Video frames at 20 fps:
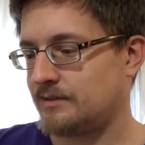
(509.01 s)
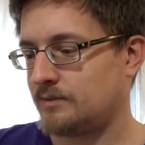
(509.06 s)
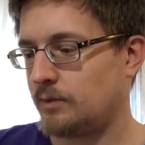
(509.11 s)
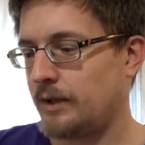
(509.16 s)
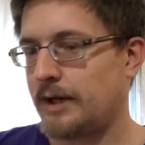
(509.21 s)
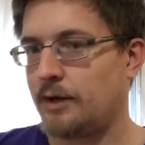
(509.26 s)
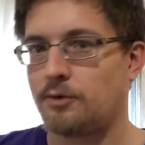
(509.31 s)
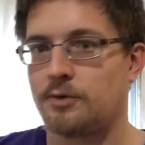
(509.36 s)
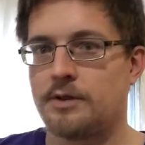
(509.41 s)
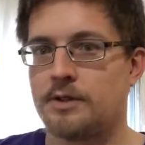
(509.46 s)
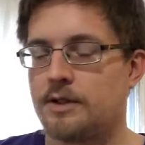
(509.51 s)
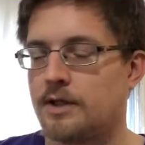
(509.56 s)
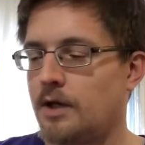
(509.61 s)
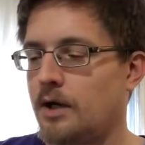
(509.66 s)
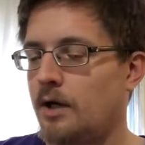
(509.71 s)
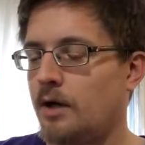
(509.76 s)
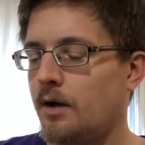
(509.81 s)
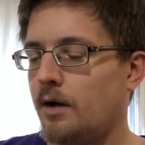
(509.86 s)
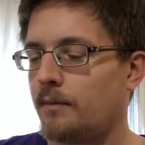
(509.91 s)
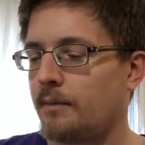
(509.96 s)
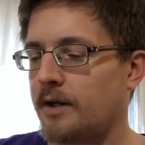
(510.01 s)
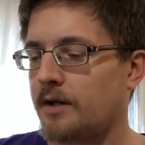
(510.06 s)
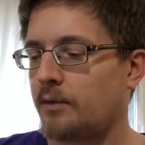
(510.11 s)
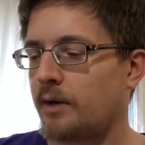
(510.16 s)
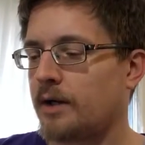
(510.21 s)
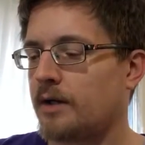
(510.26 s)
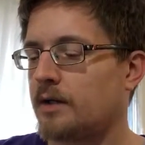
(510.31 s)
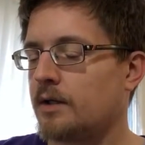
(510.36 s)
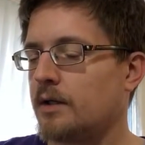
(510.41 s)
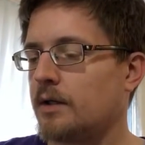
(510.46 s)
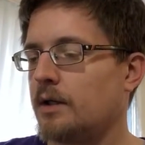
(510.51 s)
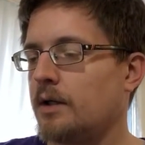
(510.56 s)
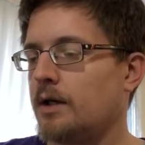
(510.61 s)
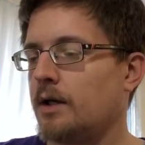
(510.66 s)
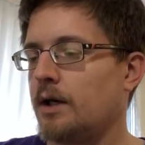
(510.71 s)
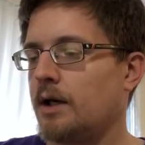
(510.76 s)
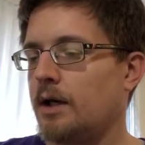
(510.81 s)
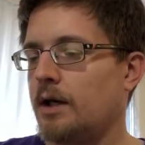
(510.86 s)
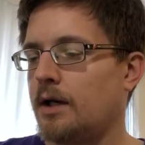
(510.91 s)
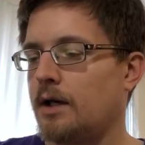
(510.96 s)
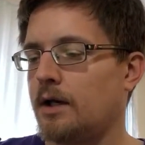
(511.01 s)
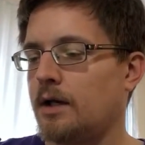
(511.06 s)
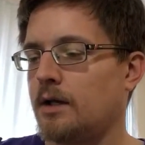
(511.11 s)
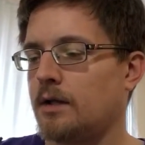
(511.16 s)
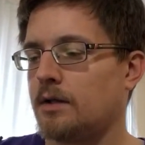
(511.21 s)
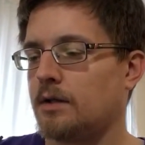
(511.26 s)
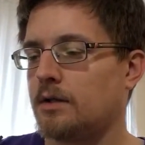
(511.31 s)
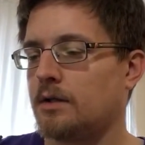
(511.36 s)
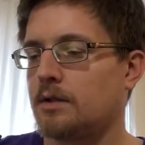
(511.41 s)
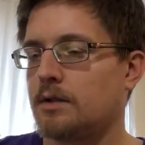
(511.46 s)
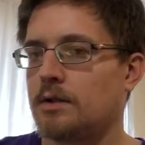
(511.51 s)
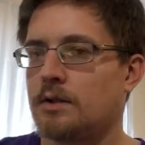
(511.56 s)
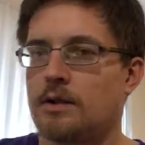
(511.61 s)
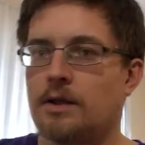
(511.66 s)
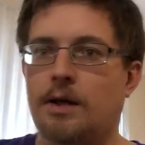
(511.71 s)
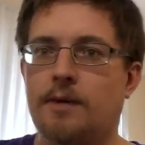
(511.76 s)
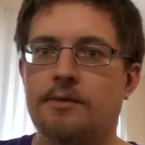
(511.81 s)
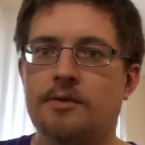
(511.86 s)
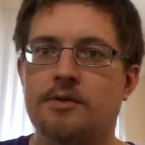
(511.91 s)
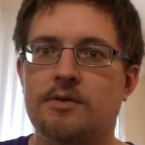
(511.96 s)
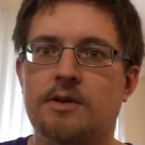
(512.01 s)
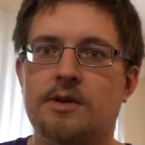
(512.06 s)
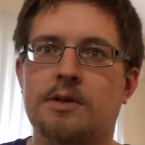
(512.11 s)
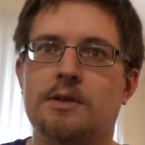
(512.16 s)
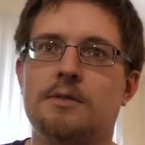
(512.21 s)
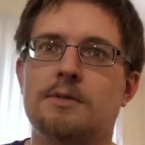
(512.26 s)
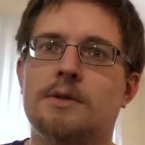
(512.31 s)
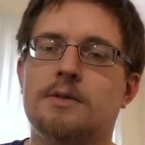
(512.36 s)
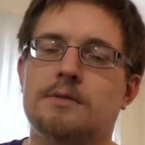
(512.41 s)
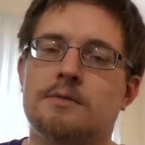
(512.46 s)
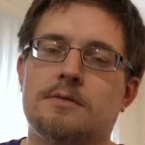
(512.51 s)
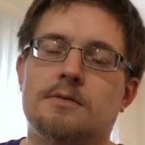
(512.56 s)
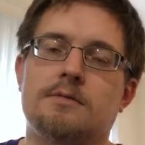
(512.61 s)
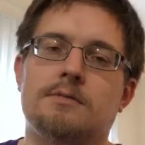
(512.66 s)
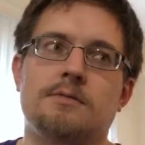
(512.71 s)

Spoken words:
Wow. Anyway, and I'm just like, you know what,